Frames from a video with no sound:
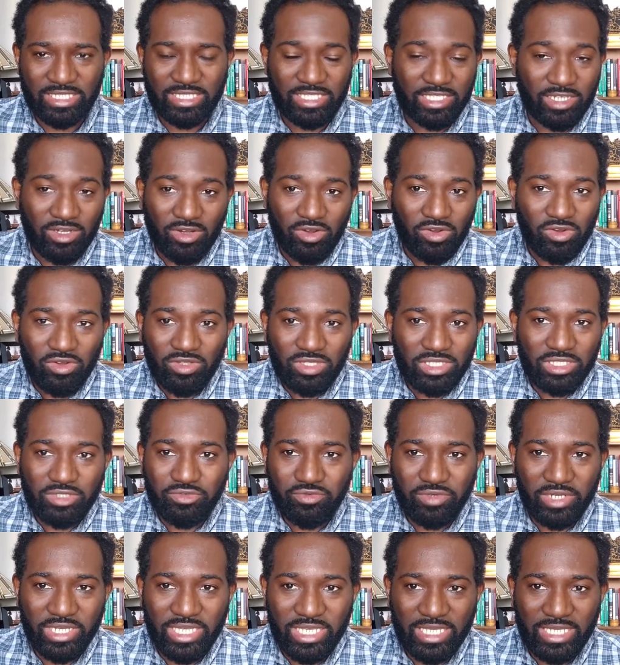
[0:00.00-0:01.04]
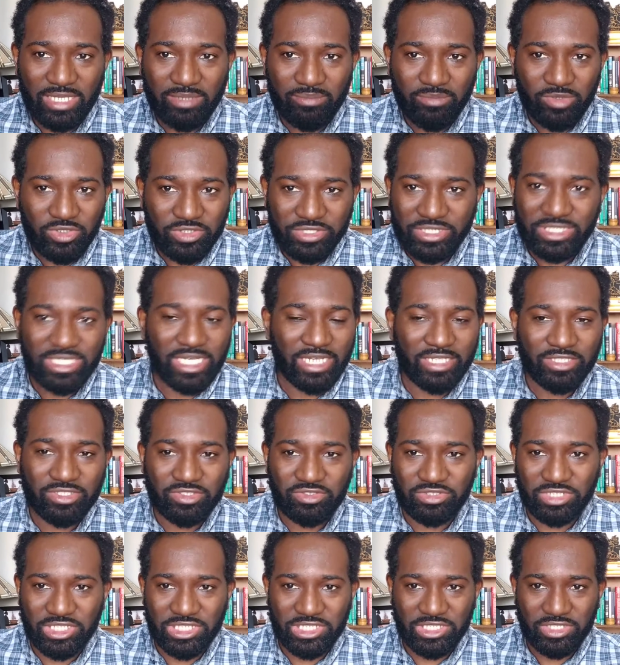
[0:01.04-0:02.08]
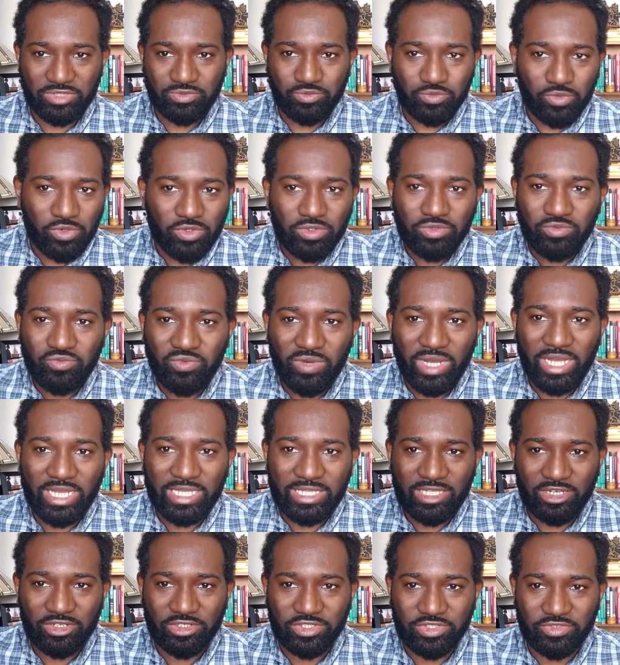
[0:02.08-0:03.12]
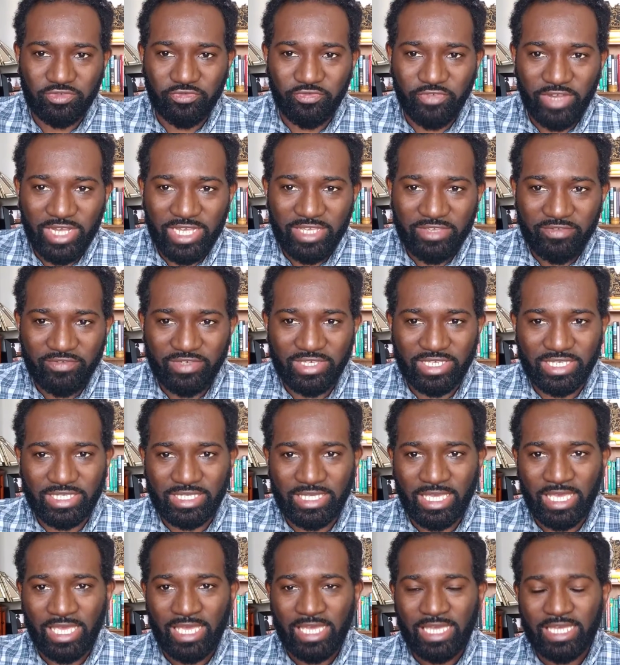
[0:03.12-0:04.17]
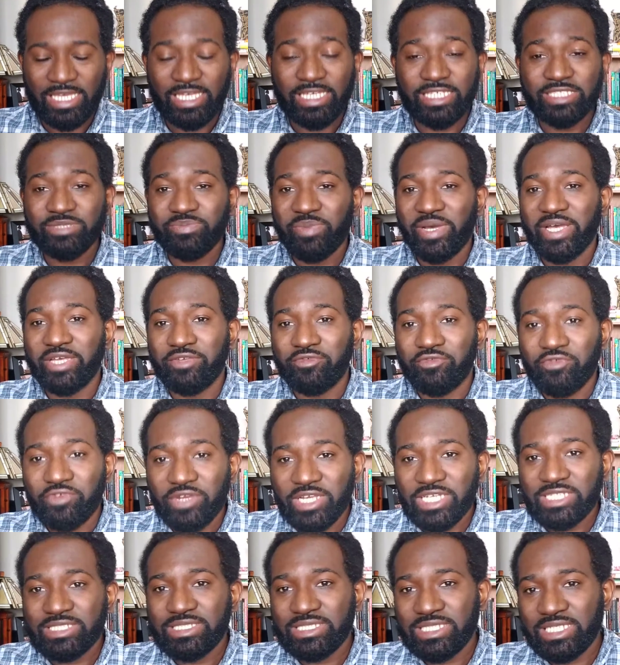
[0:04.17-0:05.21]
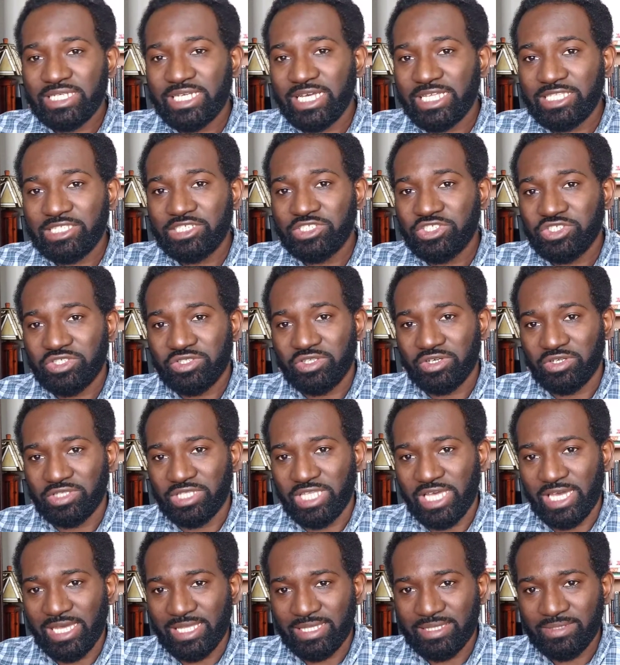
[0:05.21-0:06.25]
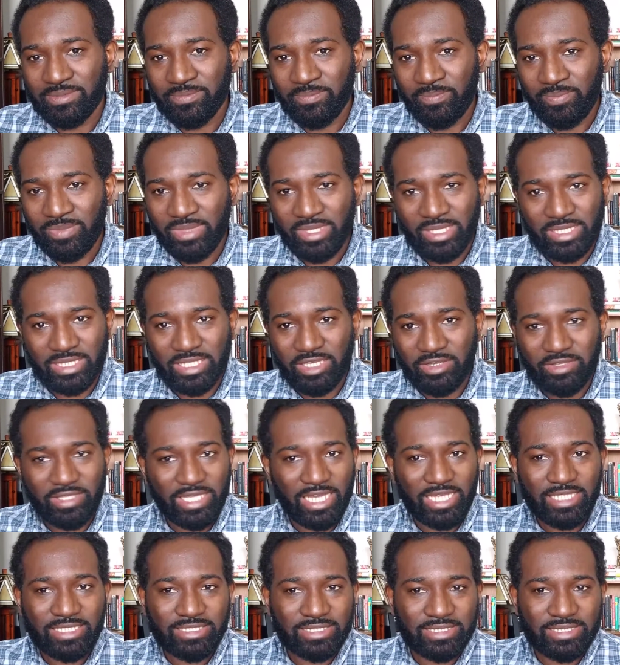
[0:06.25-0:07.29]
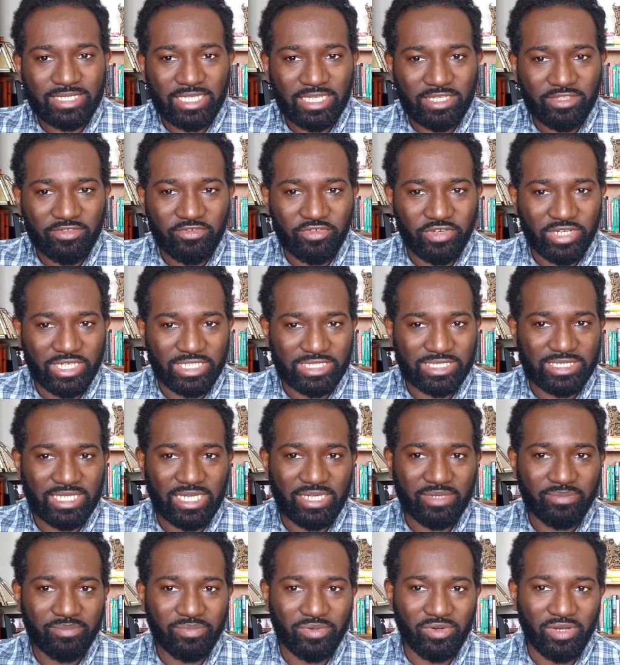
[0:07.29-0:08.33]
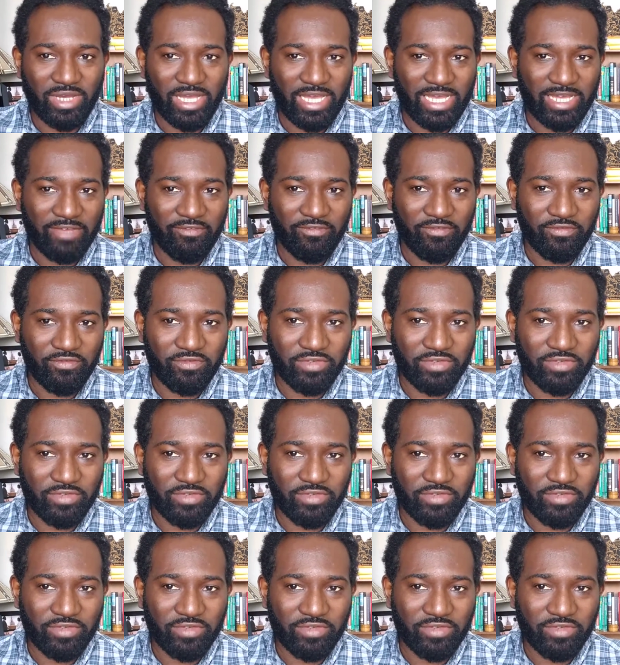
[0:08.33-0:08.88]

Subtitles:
the only way most countries worldwide are surviving is by raising additional debt. The United States, for example, have